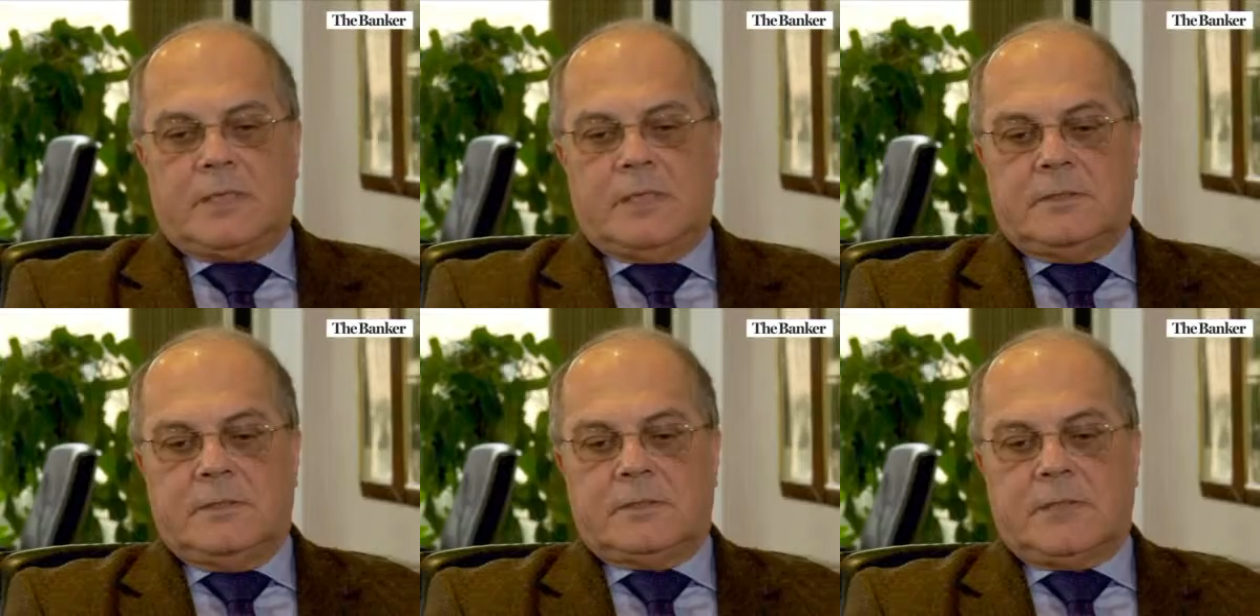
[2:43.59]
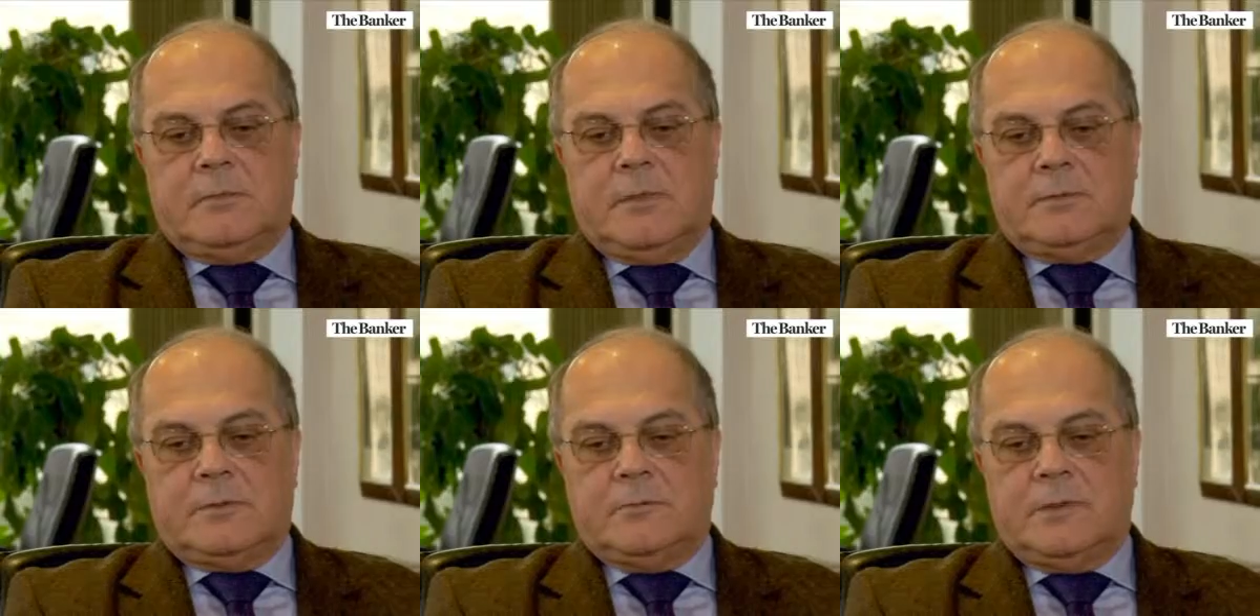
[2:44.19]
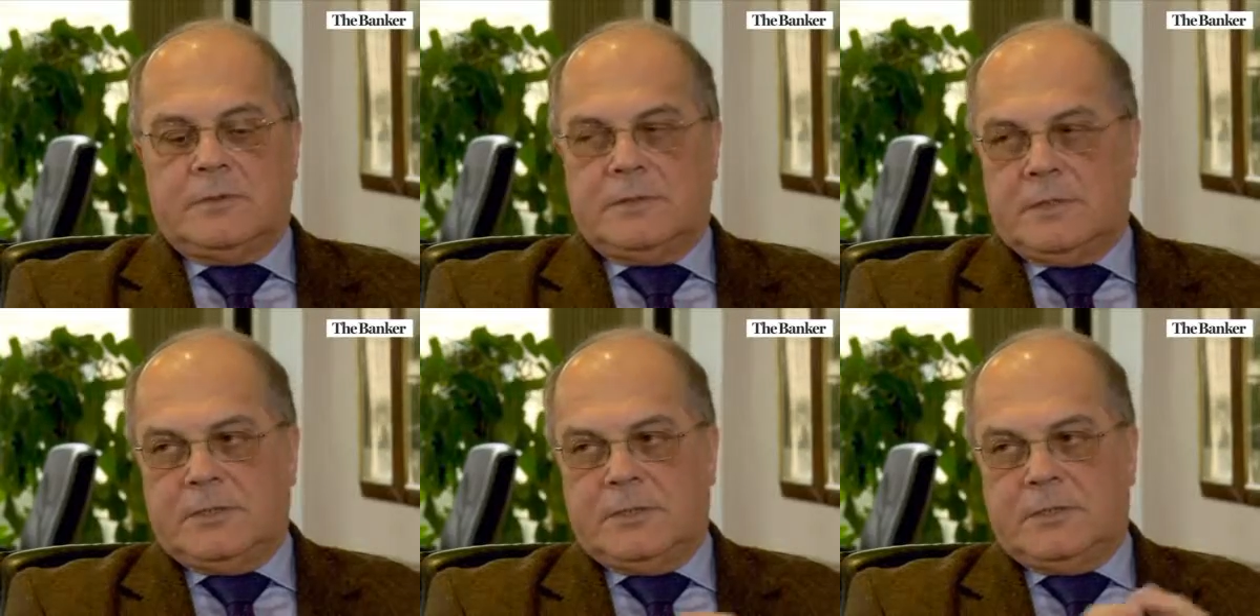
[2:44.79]
countries come out of the
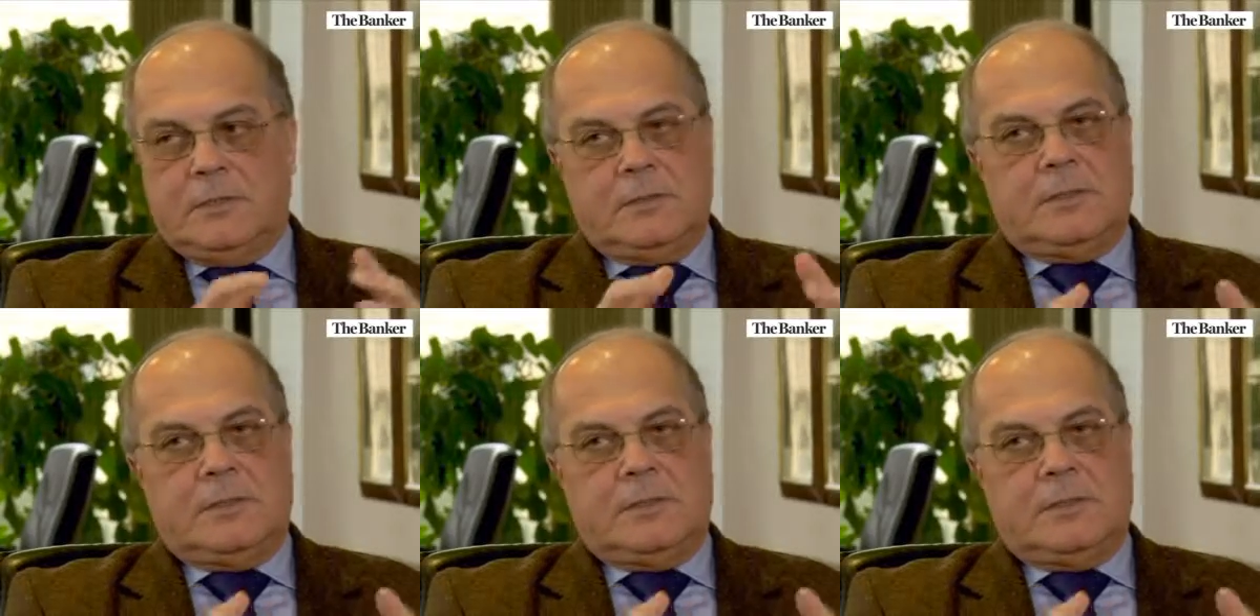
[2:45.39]
recession,